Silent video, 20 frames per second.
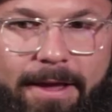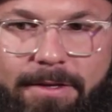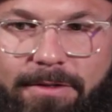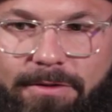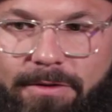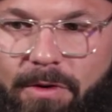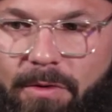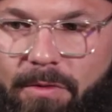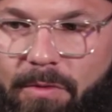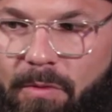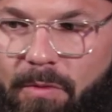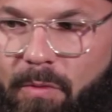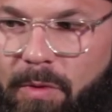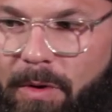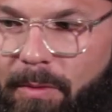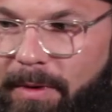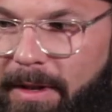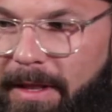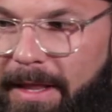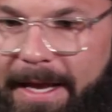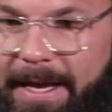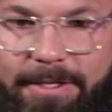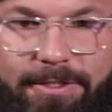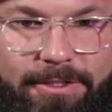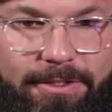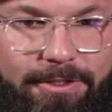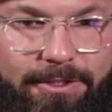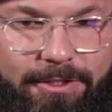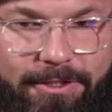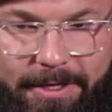so, what
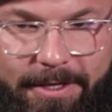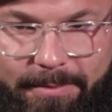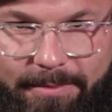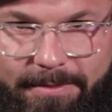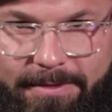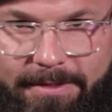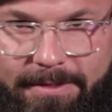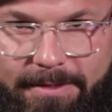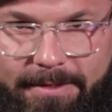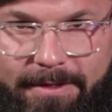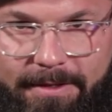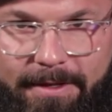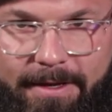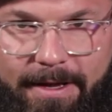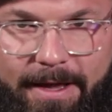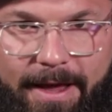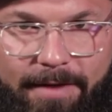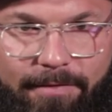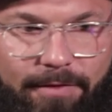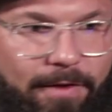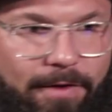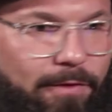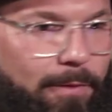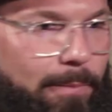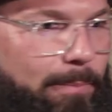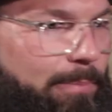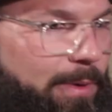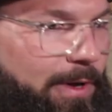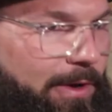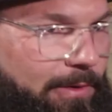relationships have you ever
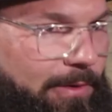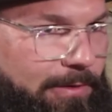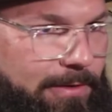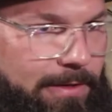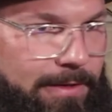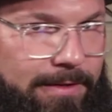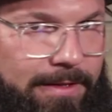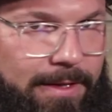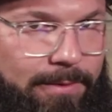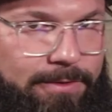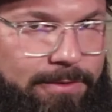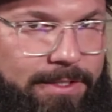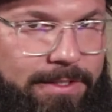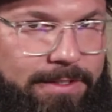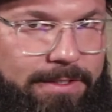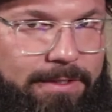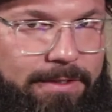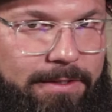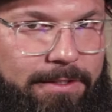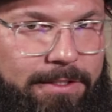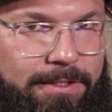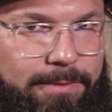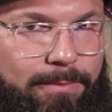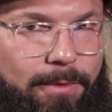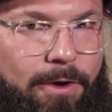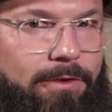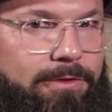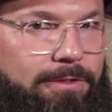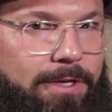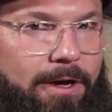built that was just
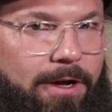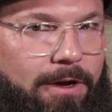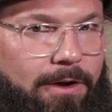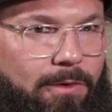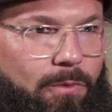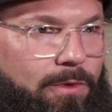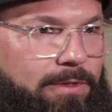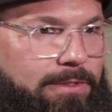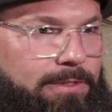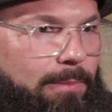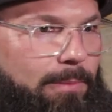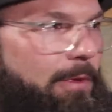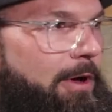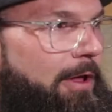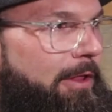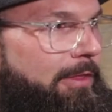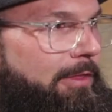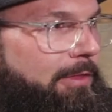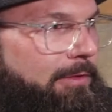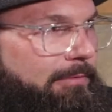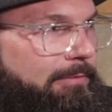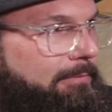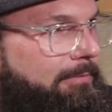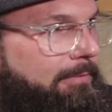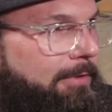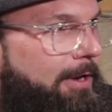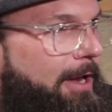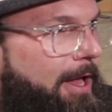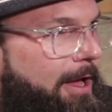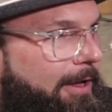small talk once a month?
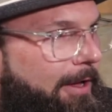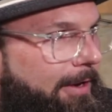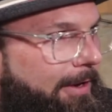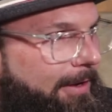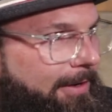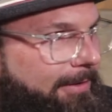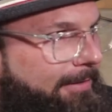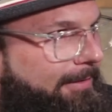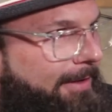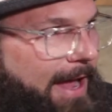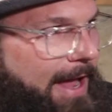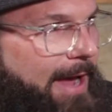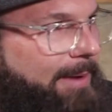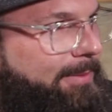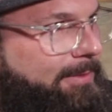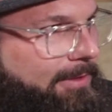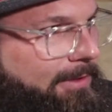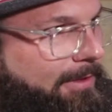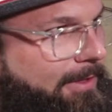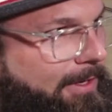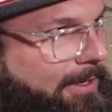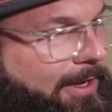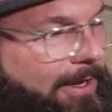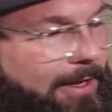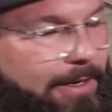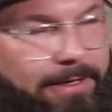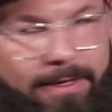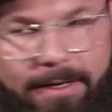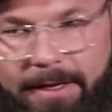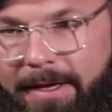None, absolutely
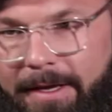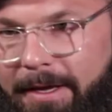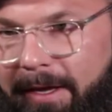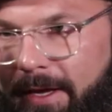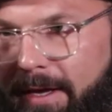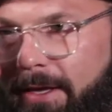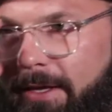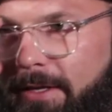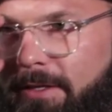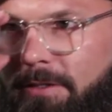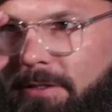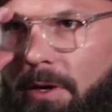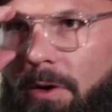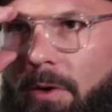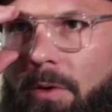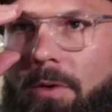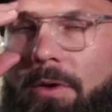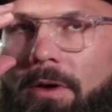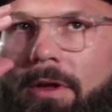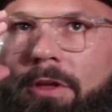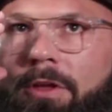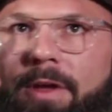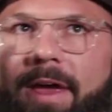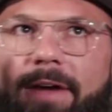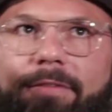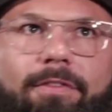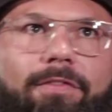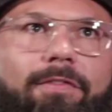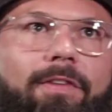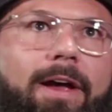none. none. So, you
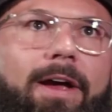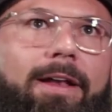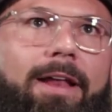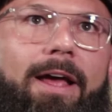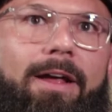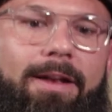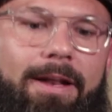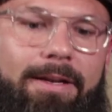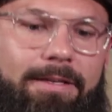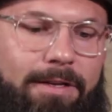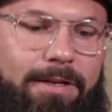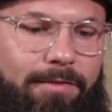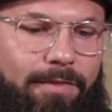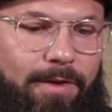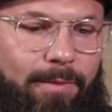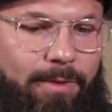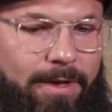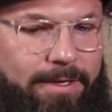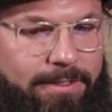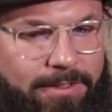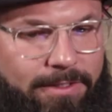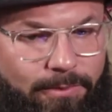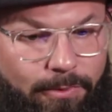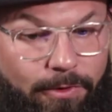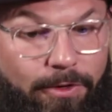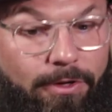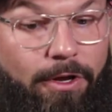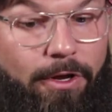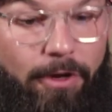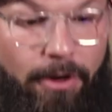have to find out and identify places
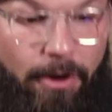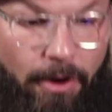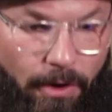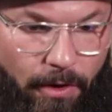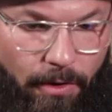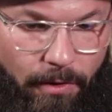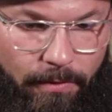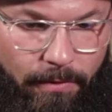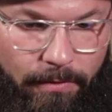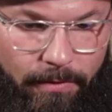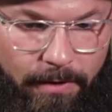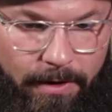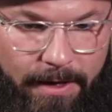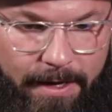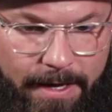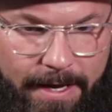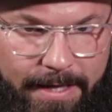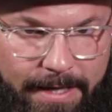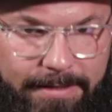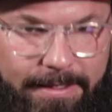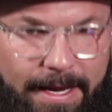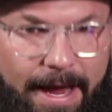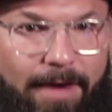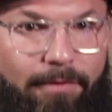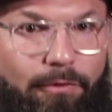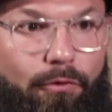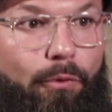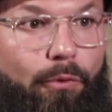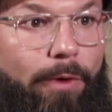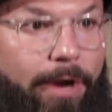where you can go to
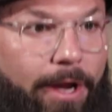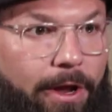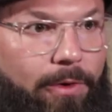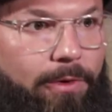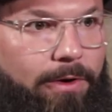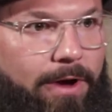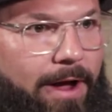have real